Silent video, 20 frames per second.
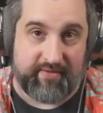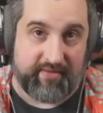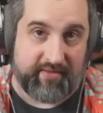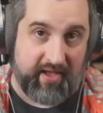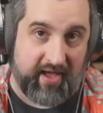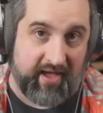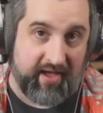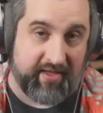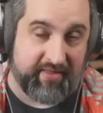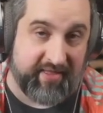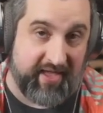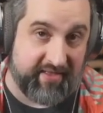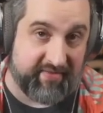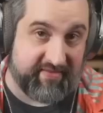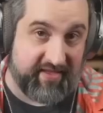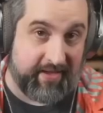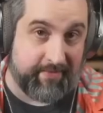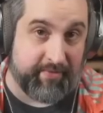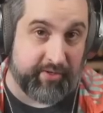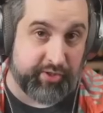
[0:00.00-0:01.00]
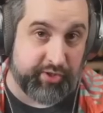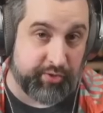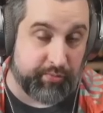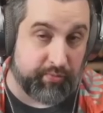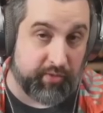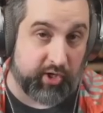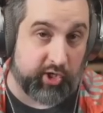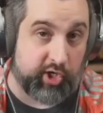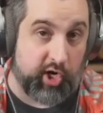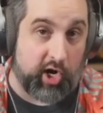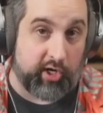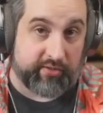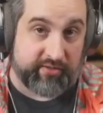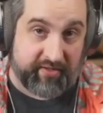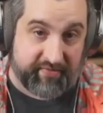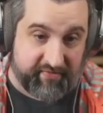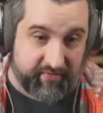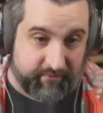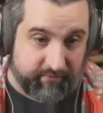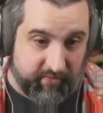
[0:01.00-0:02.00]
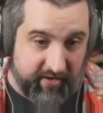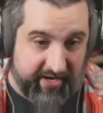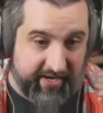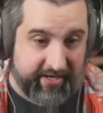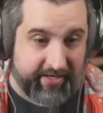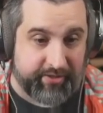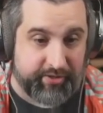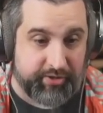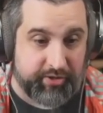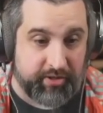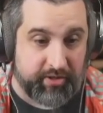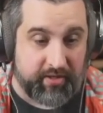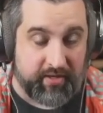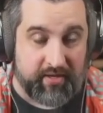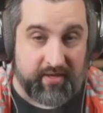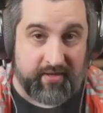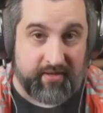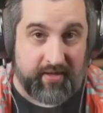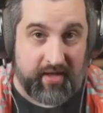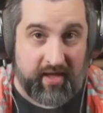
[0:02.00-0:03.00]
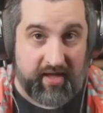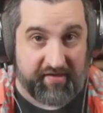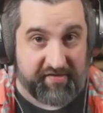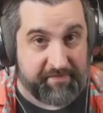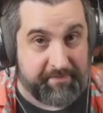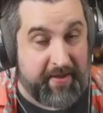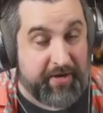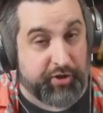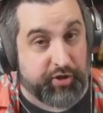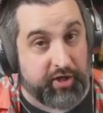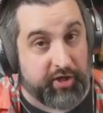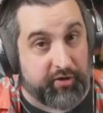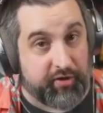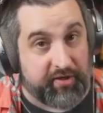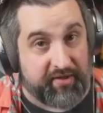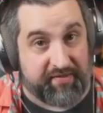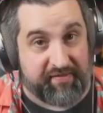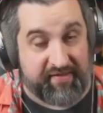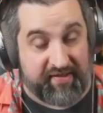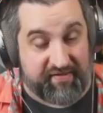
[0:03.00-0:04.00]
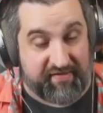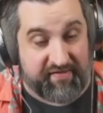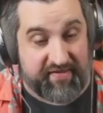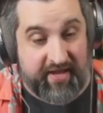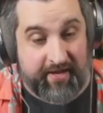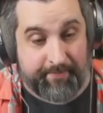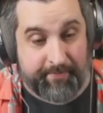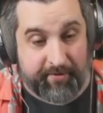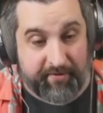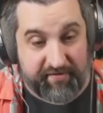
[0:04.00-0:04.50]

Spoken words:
that damage regardless of range, especially good at 6 Sniper.